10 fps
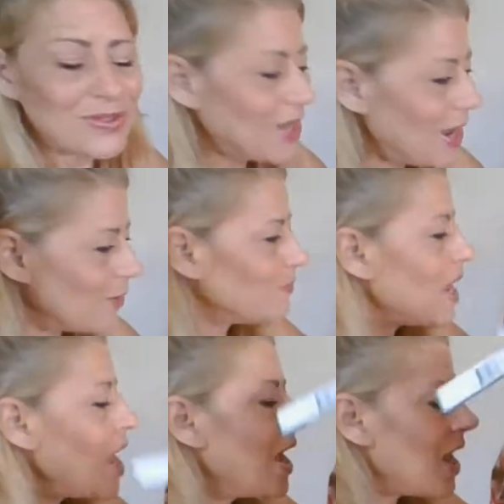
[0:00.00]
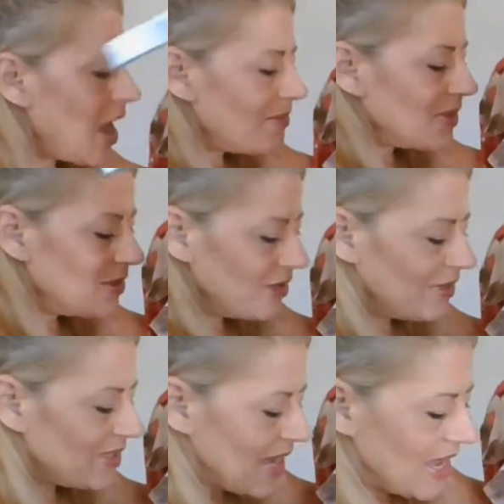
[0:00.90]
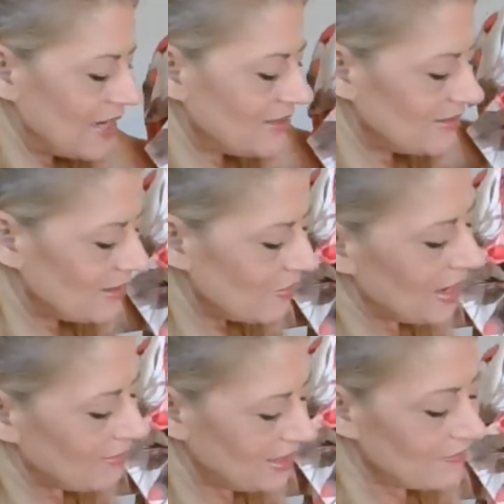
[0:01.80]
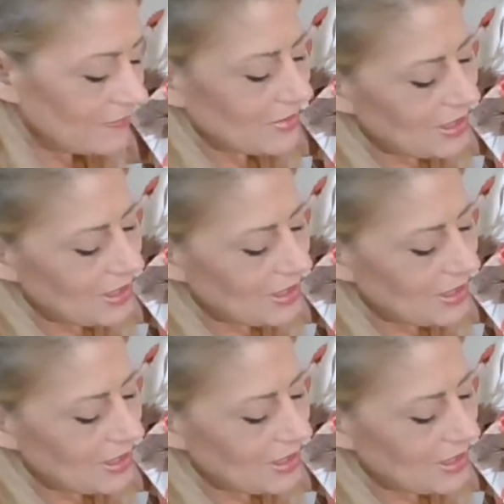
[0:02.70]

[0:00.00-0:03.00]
So um, new tags. Okay, yeah.